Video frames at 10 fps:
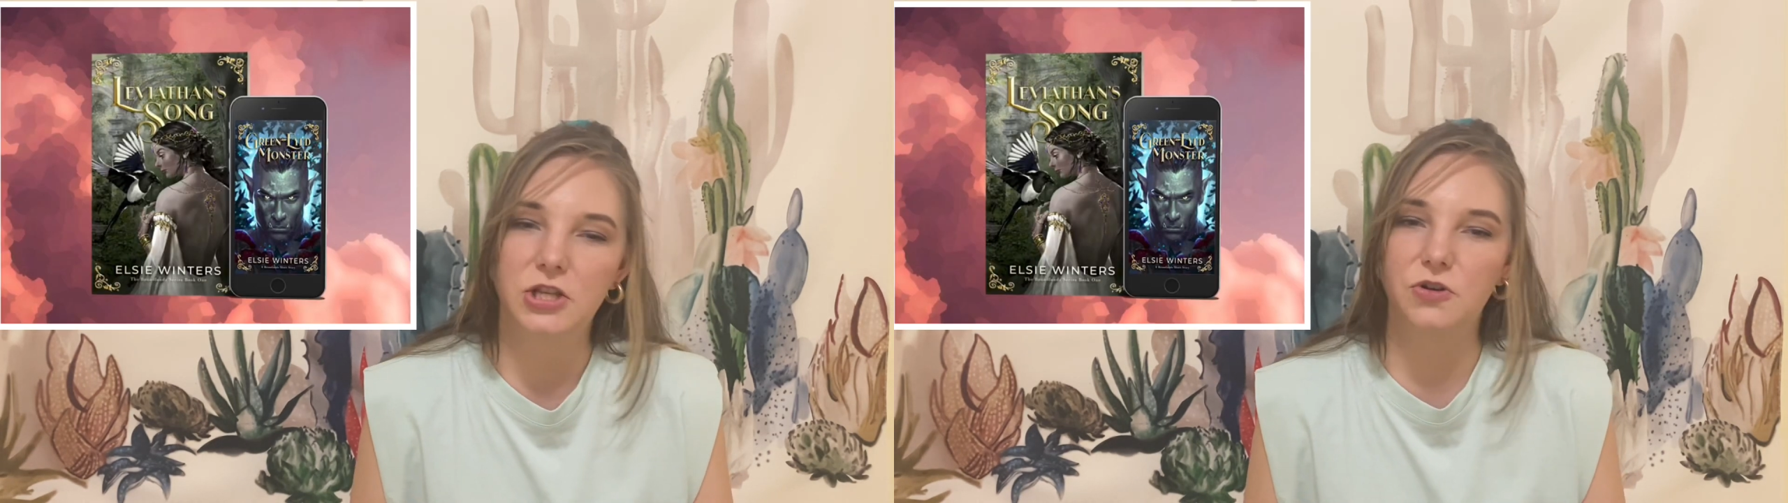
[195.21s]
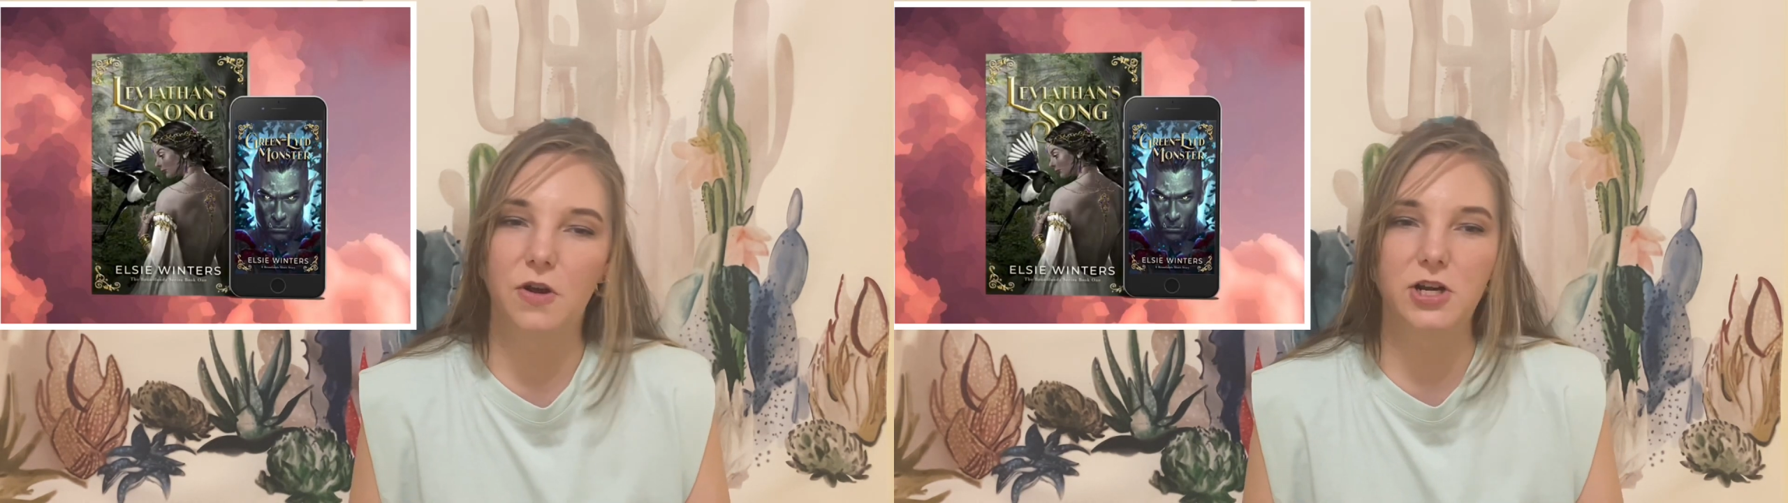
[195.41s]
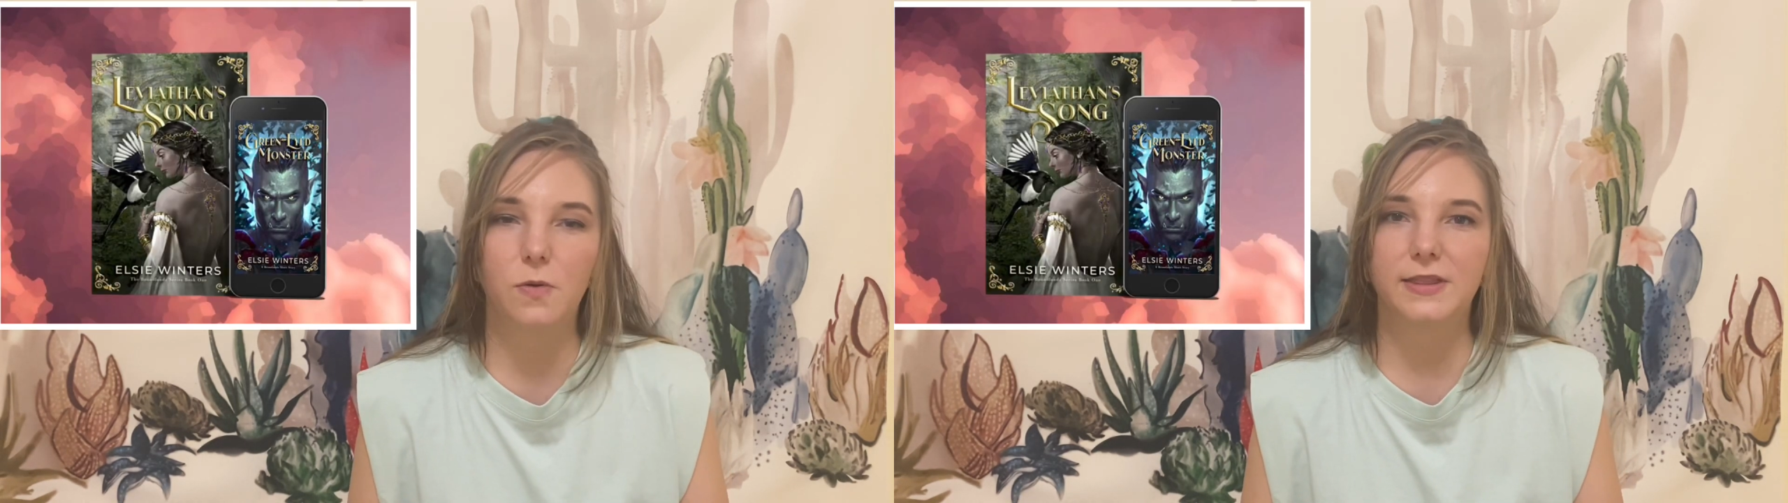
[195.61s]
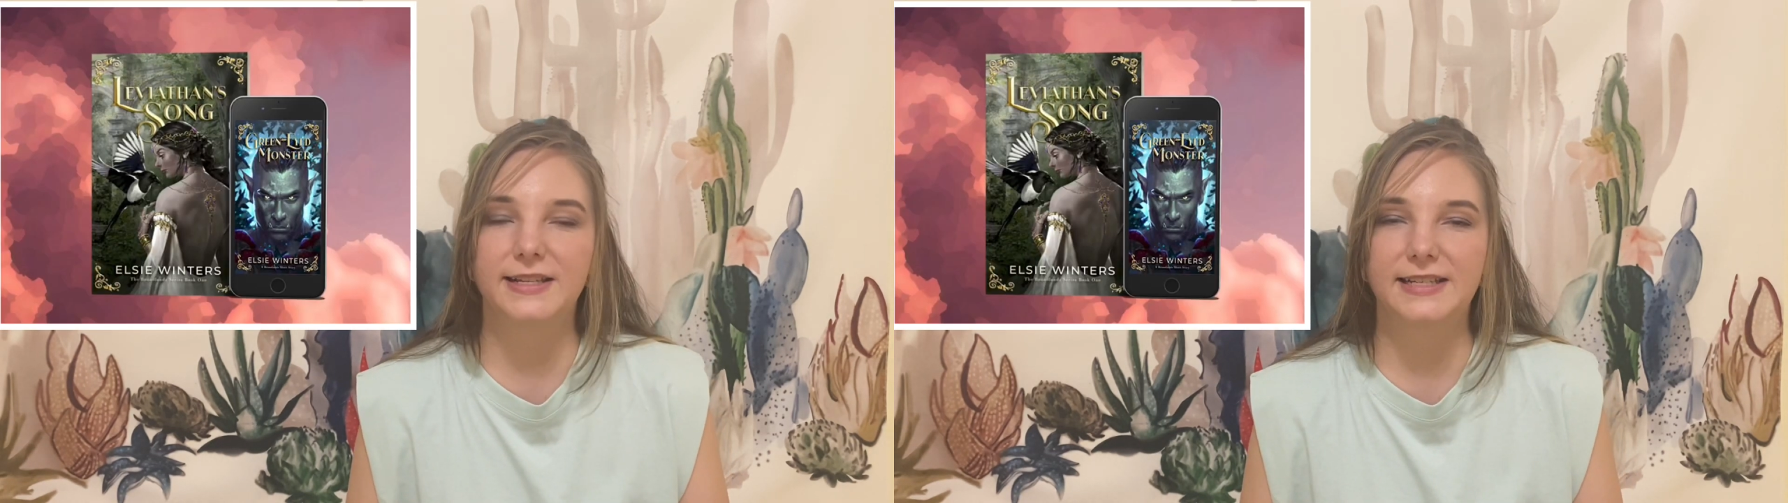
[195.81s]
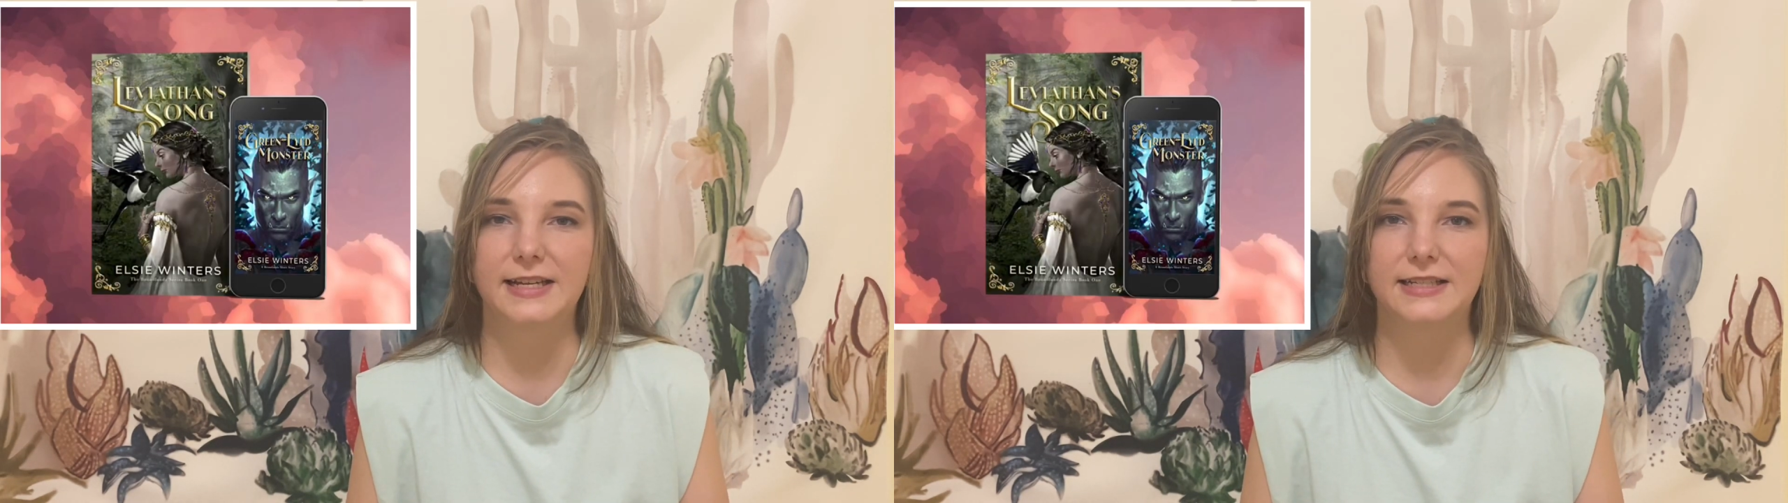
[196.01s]
Do I know what
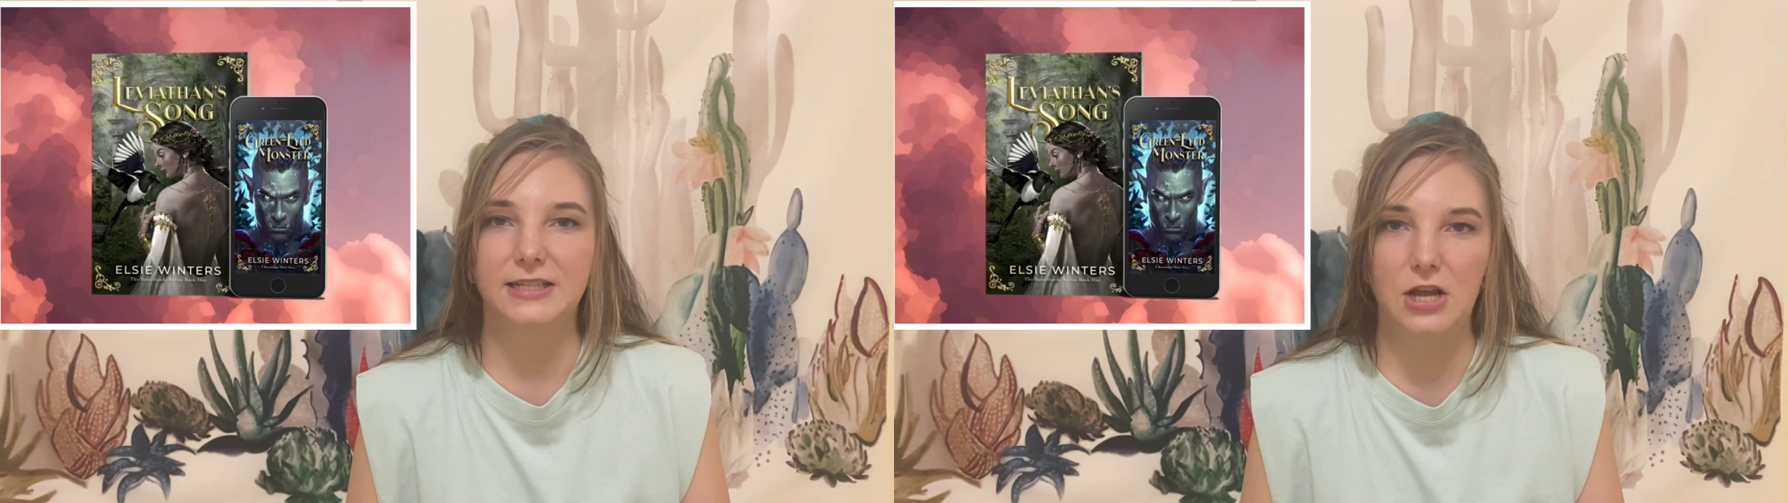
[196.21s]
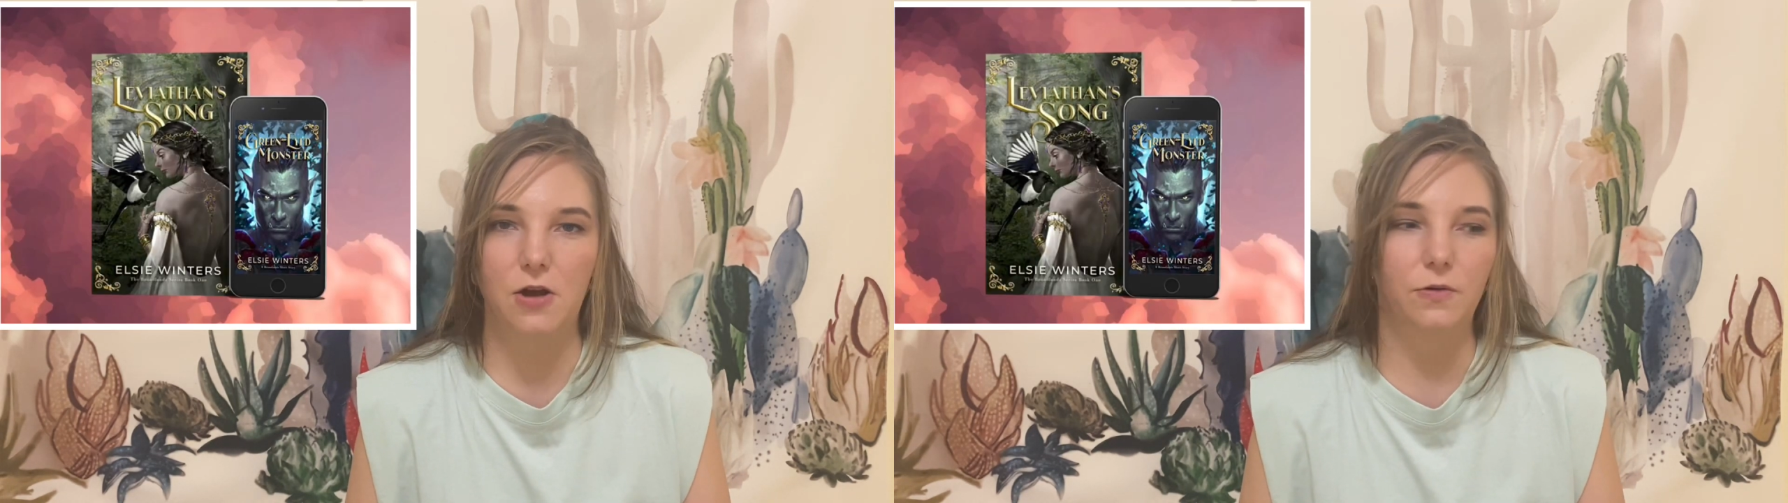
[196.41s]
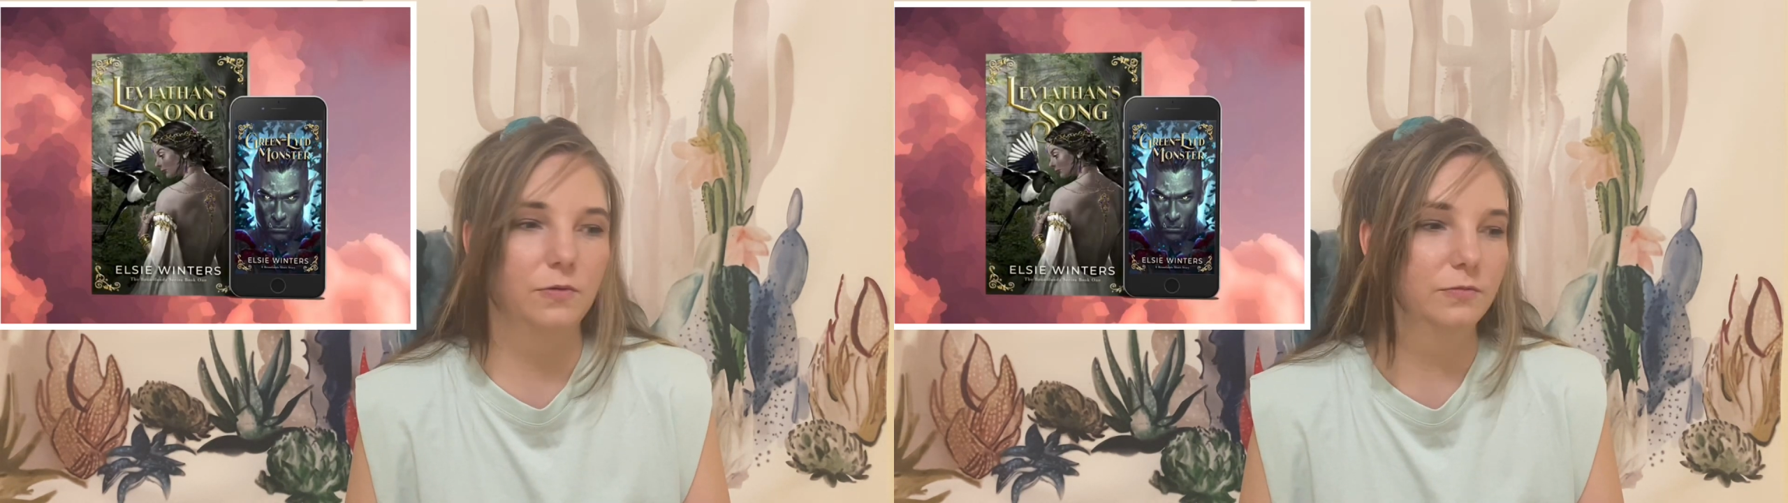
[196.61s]
this is? No.